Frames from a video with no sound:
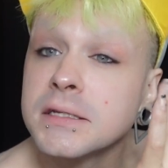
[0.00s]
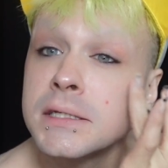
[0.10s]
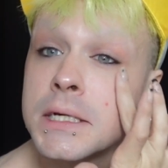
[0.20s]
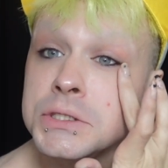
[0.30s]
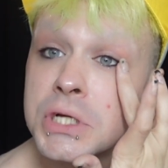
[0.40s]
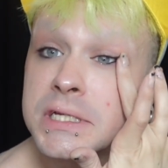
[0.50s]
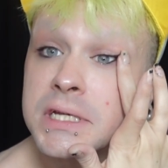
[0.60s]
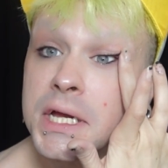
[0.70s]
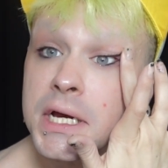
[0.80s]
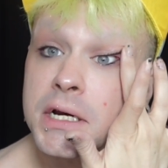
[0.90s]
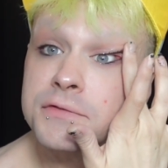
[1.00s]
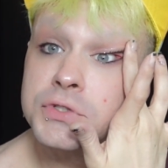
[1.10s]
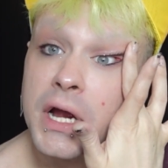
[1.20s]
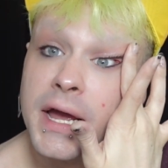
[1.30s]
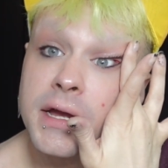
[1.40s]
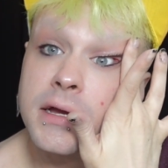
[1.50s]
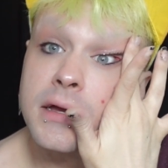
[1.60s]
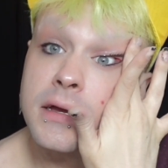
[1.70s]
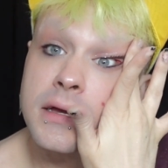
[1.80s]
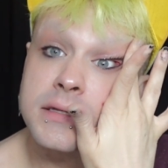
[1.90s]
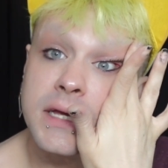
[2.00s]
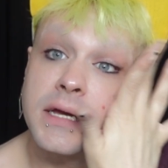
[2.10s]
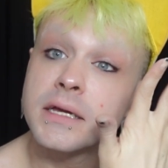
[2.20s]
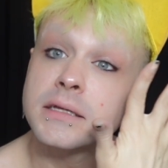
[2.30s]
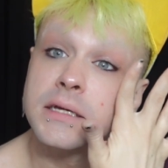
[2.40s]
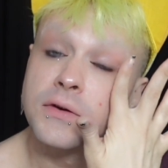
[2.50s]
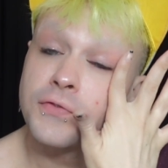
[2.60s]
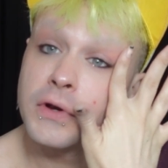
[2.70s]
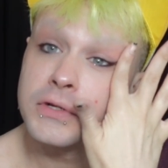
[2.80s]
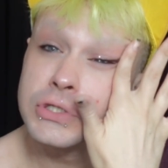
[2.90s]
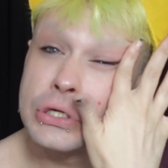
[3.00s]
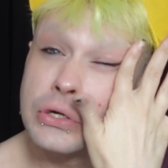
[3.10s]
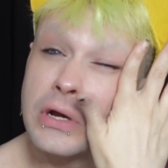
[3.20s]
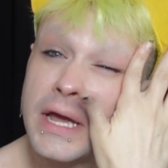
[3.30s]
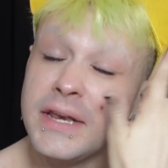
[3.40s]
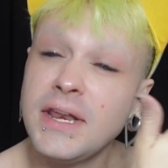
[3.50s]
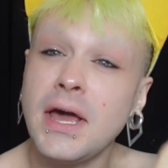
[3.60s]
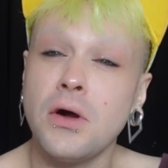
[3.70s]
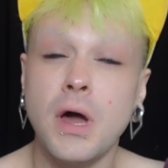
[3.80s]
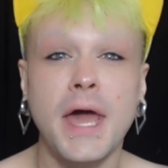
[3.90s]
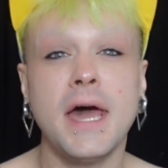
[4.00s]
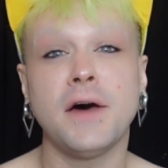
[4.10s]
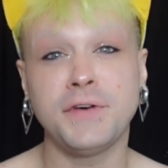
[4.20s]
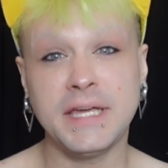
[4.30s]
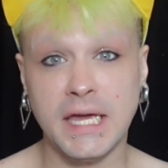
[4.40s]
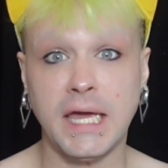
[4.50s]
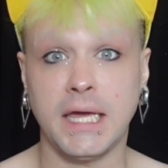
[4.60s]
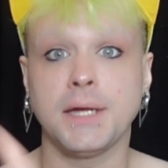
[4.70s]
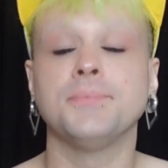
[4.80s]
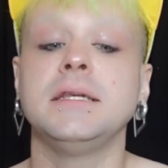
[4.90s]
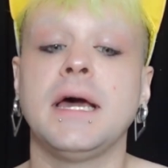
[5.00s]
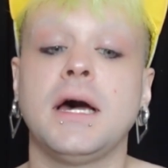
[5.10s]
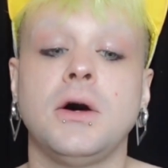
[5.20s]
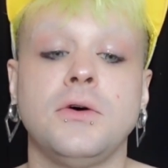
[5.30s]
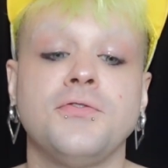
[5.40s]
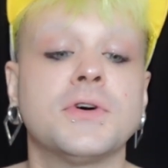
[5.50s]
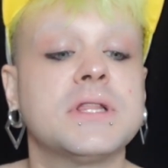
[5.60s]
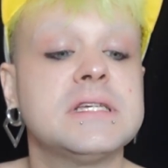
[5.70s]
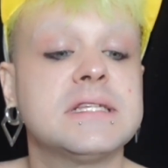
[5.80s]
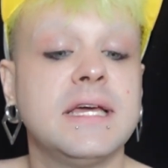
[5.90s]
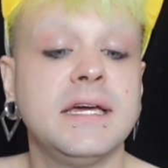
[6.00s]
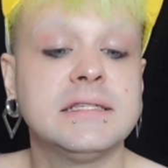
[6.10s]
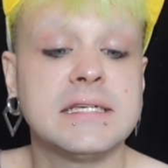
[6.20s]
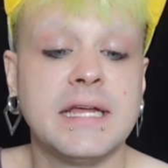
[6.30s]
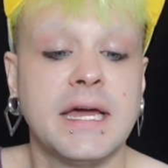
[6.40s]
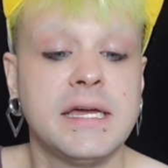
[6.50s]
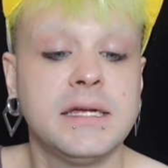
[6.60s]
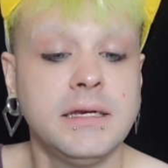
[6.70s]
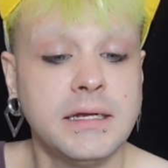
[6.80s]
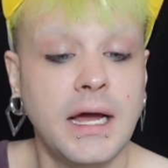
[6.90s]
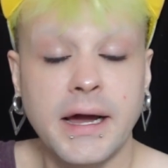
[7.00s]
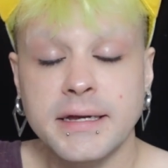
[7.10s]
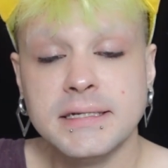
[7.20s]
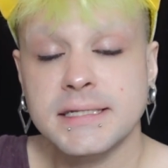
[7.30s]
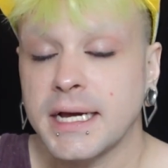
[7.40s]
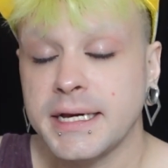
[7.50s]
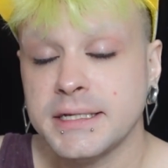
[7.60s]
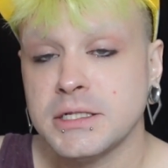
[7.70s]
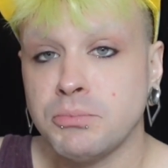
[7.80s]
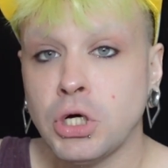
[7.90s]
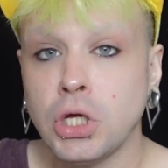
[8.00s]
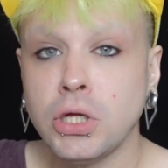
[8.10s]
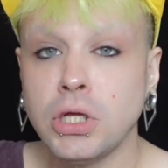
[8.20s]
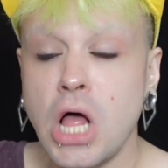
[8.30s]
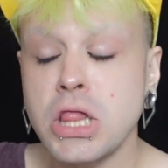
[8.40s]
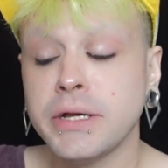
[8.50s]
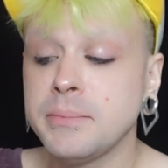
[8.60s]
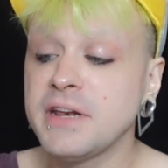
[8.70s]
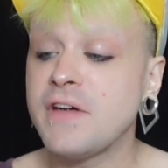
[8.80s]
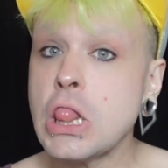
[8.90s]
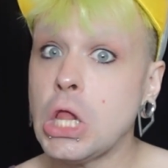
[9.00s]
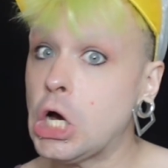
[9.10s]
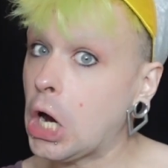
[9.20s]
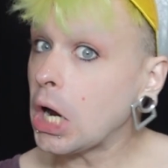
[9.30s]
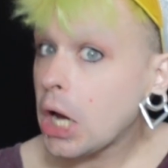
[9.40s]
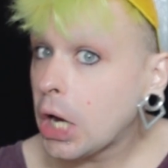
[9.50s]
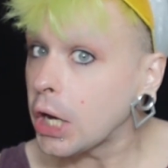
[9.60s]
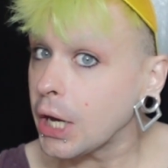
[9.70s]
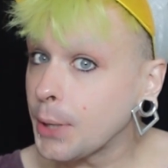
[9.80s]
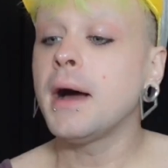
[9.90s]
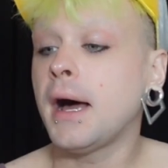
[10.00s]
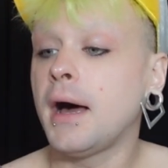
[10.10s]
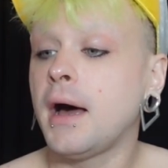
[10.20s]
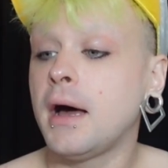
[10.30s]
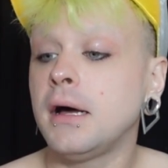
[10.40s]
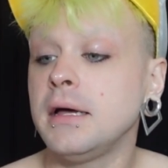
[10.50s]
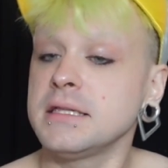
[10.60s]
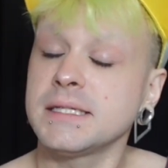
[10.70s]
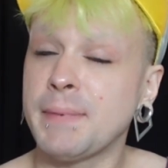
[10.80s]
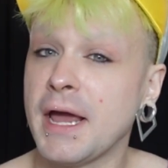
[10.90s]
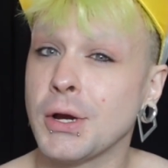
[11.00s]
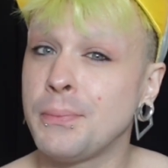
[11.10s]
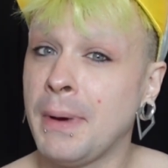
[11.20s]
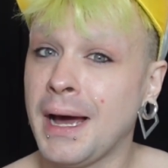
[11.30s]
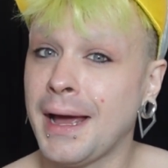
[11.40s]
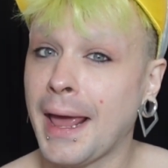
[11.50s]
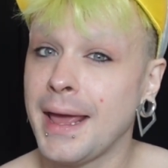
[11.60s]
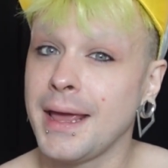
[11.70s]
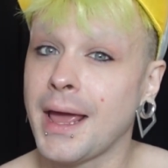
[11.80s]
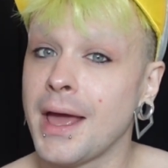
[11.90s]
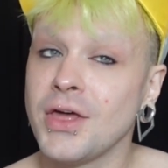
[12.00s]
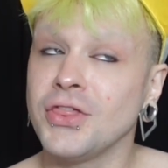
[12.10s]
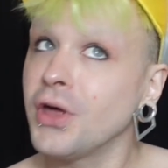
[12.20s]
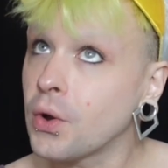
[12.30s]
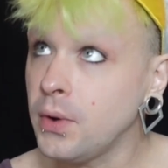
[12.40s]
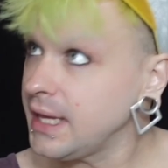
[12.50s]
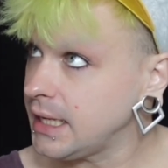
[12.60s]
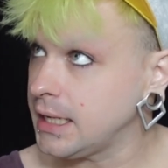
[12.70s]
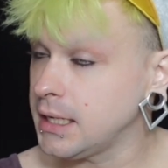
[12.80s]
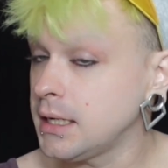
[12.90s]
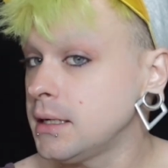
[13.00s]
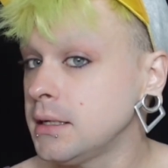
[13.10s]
because I just got out of drag because I did a photo shoot and now I have a gig. Now for this gig tonight, I decided to pull a little bit of a look inspired by the queen,